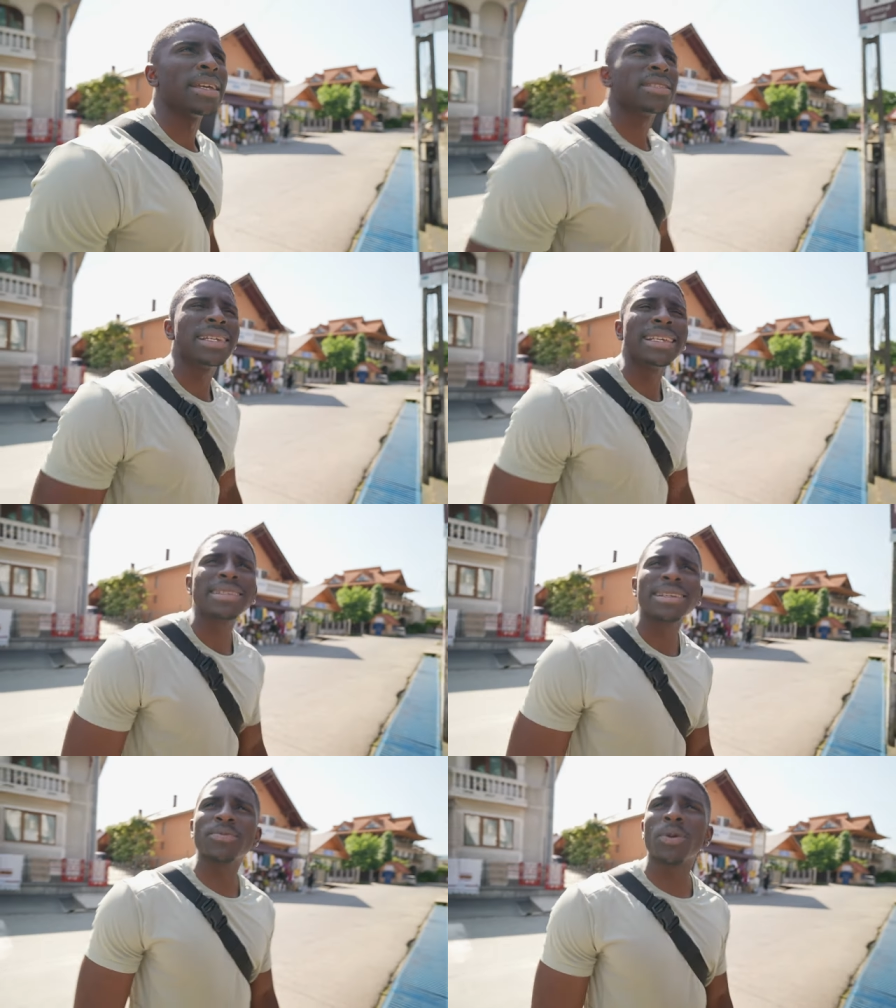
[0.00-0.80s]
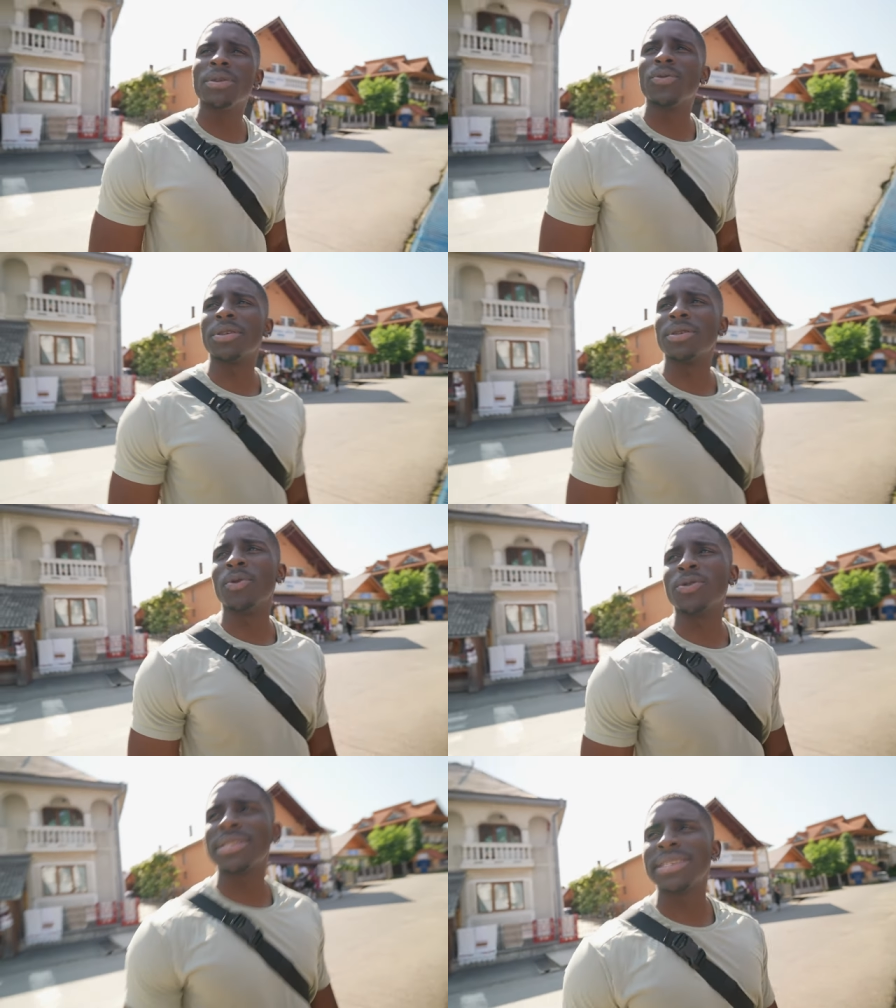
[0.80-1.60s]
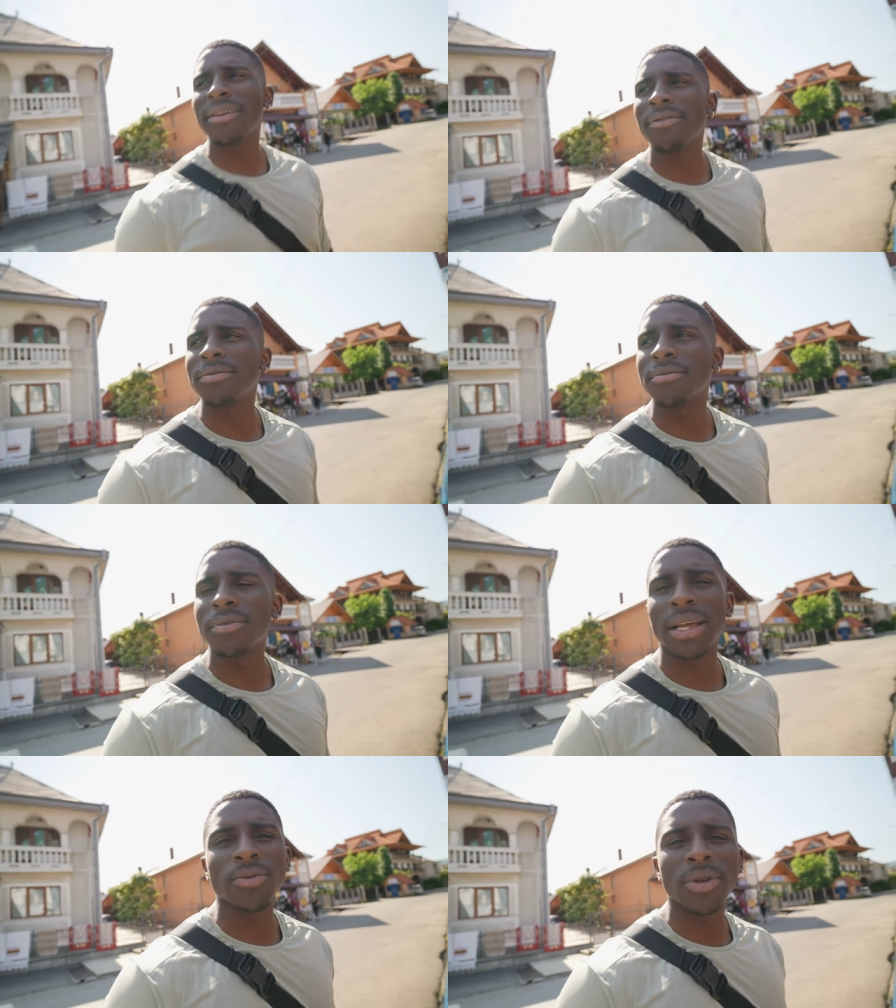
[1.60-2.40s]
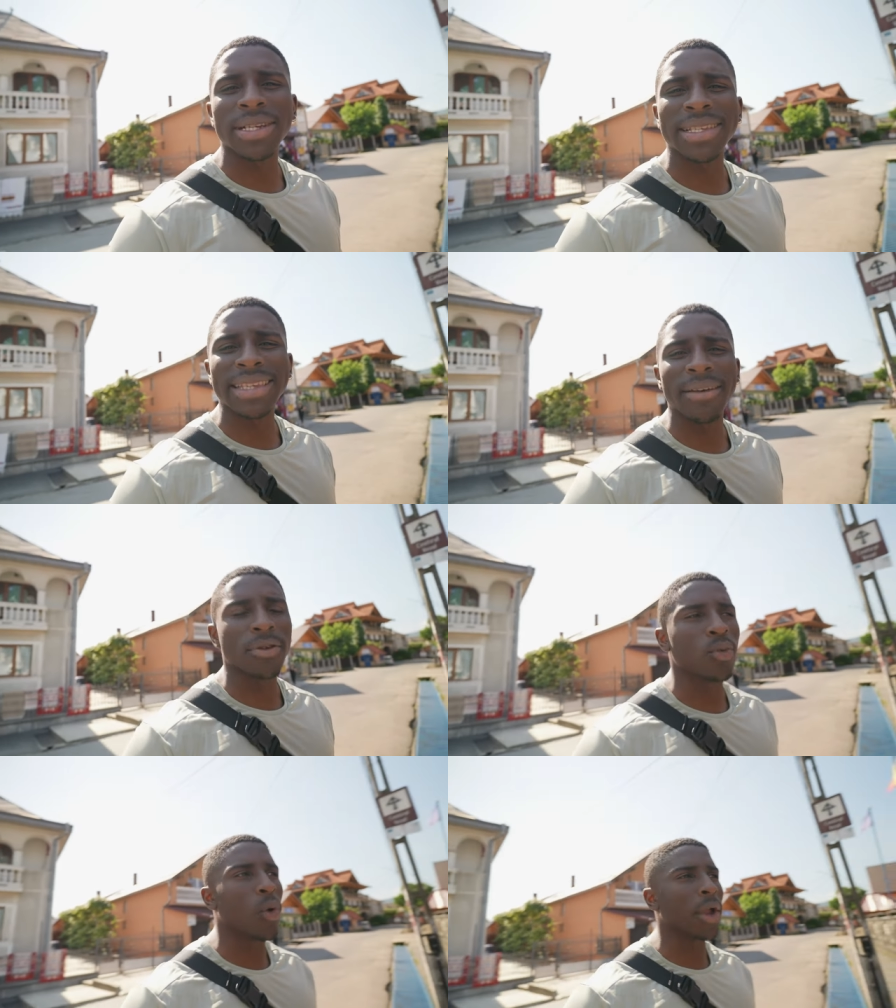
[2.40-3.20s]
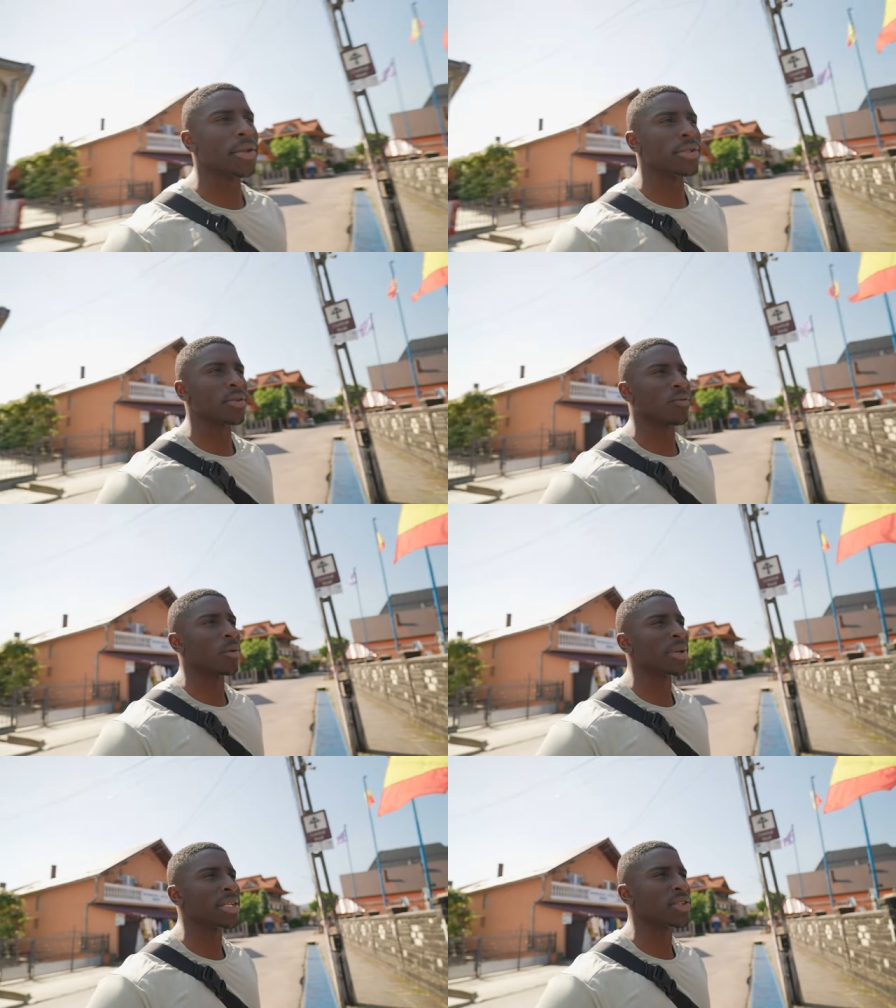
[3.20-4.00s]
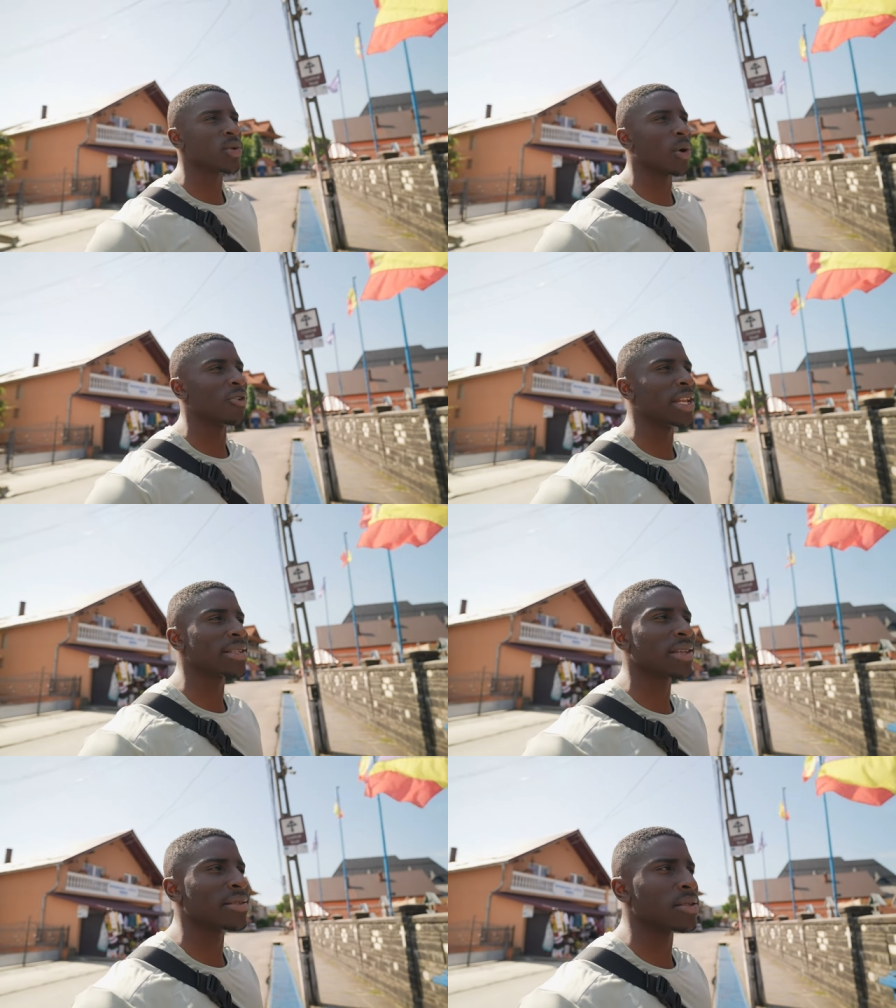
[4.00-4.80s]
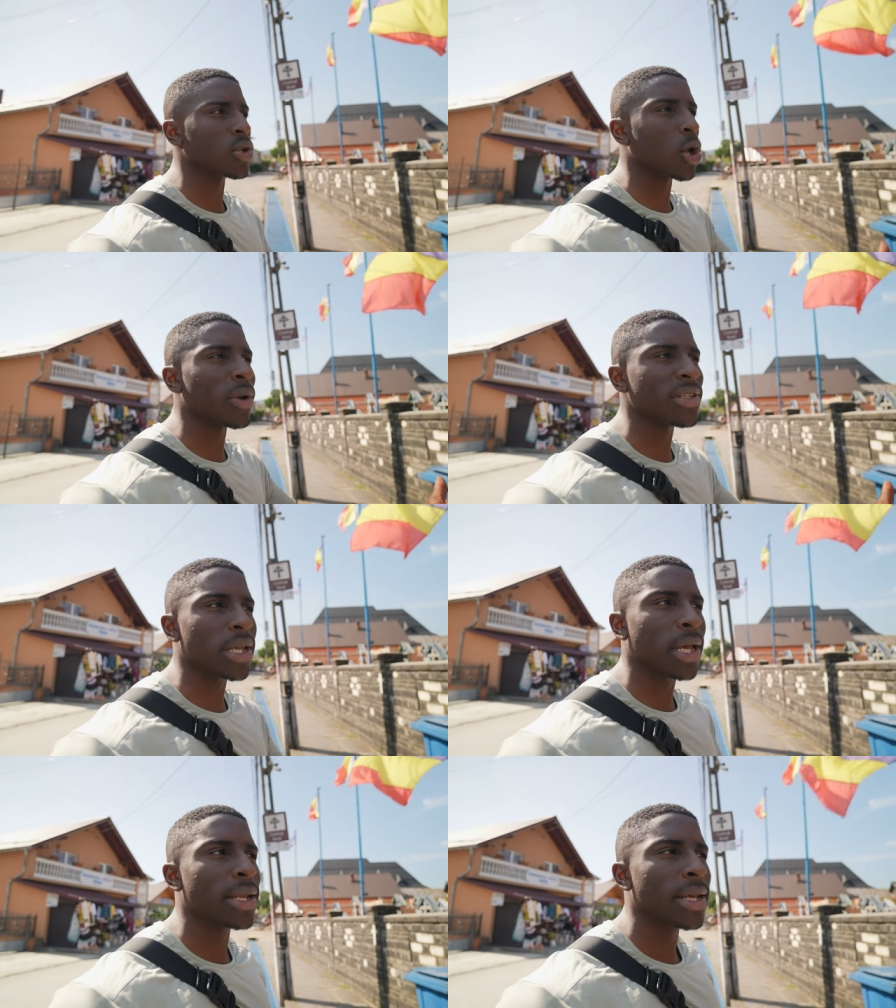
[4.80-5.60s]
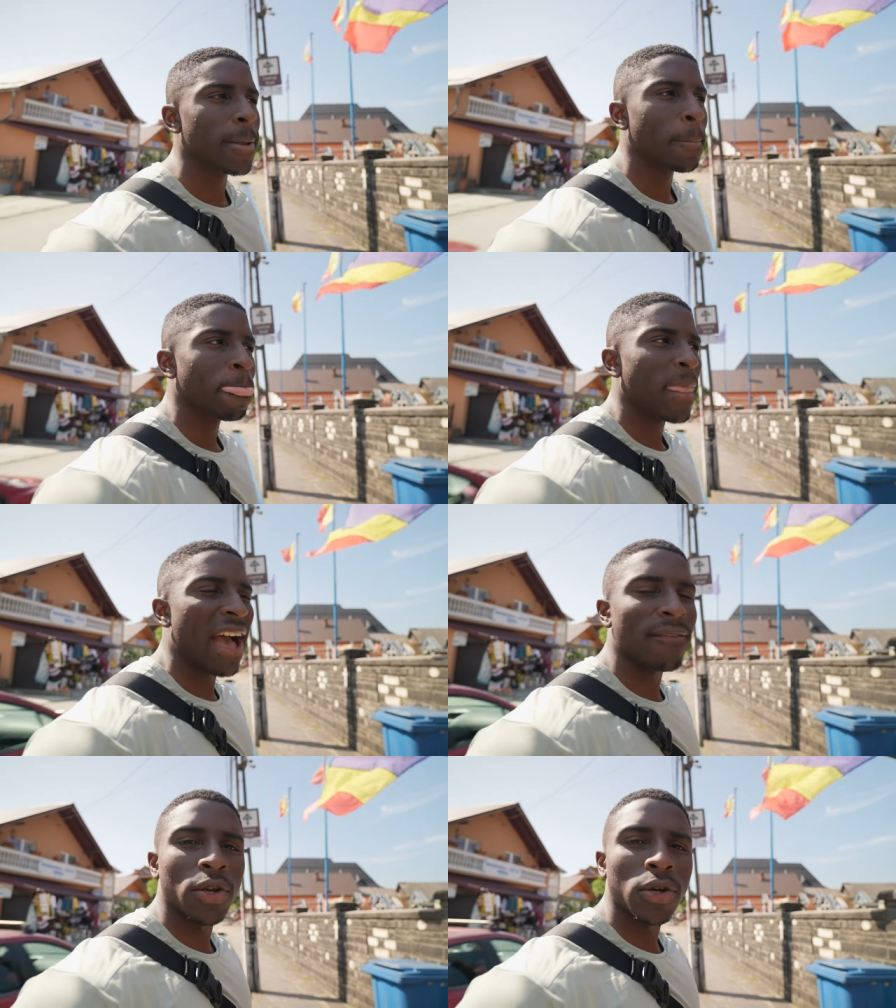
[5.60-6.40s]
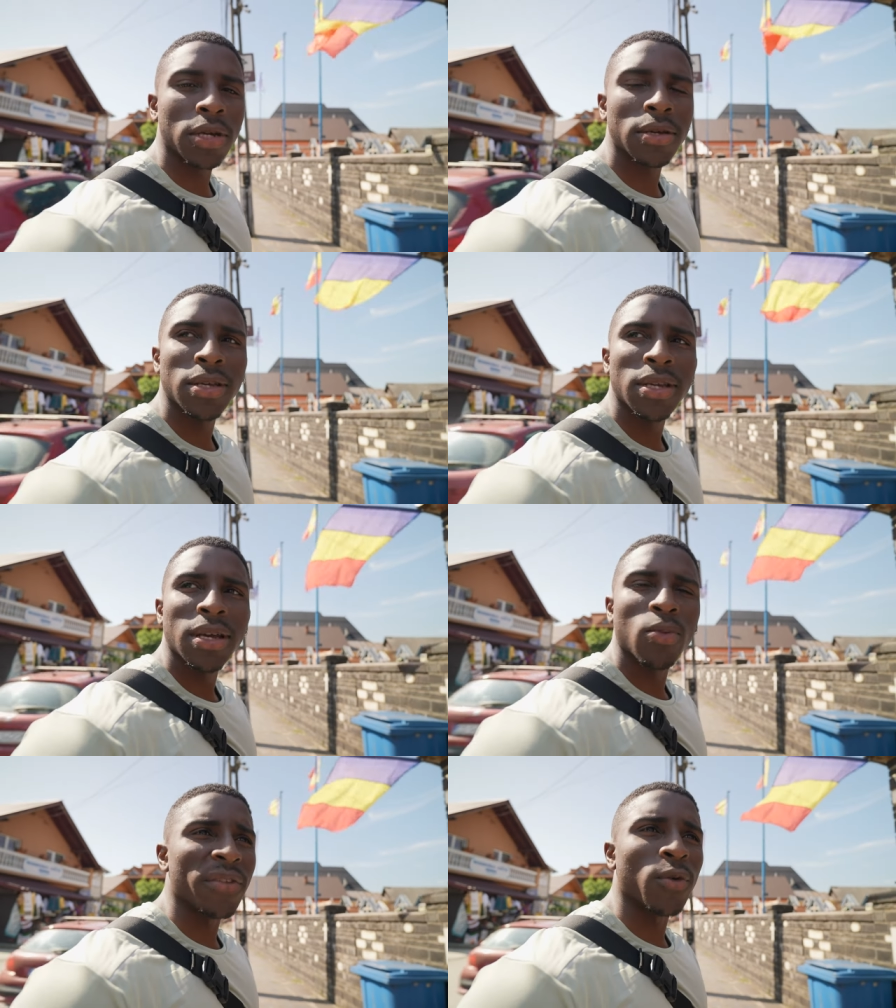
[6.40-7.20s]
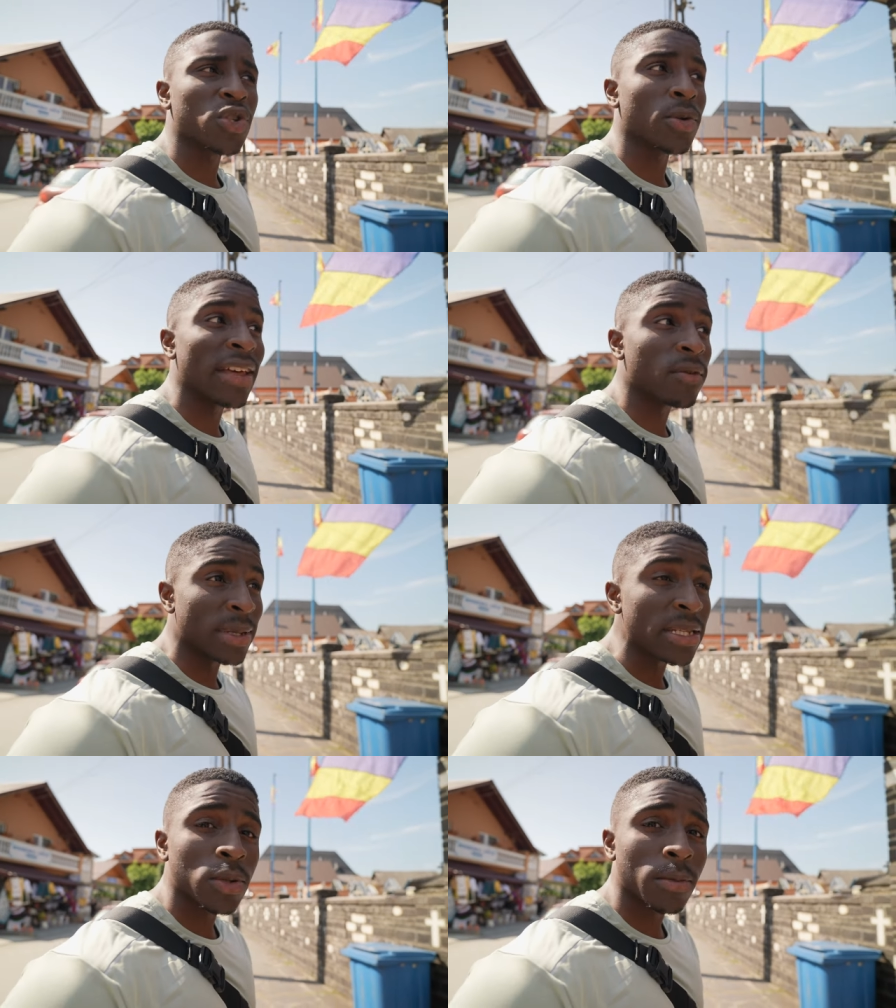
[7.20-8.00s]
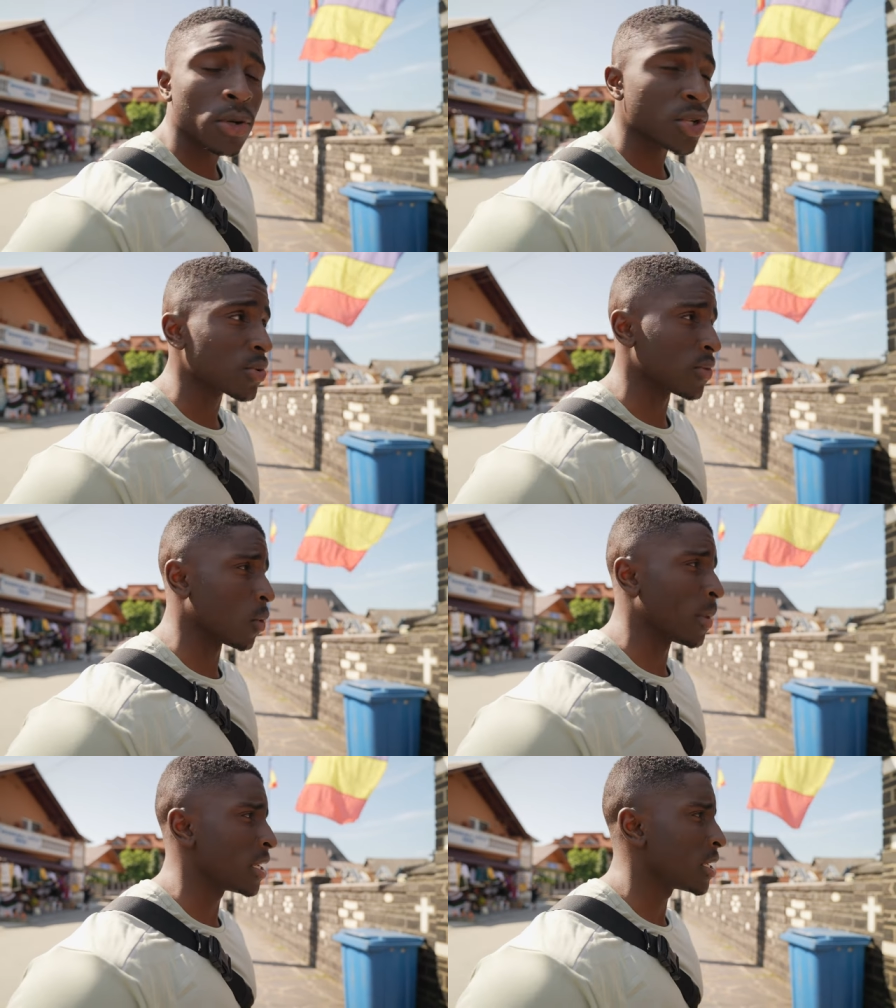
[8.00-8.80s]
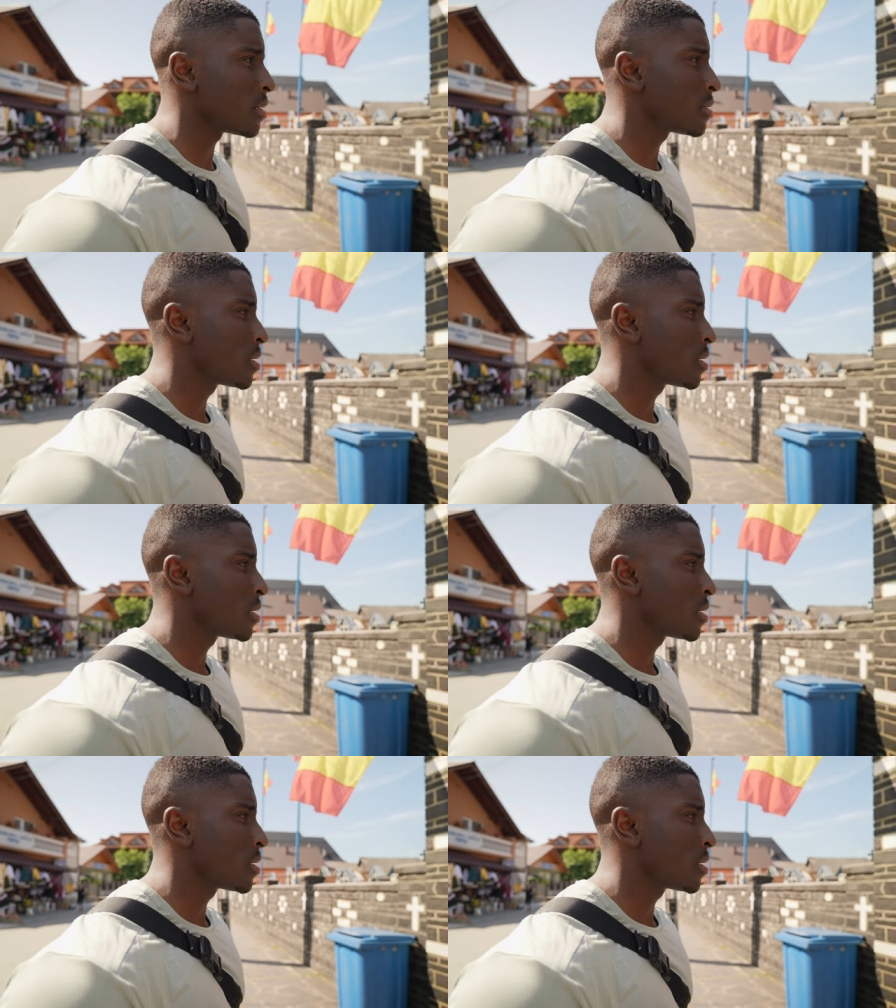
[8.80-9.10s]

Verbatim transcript: it's listed as probably one of the seven wonders of Romania. So we're really excited to go inside, have a look. We've also never been to a monastery in Romania.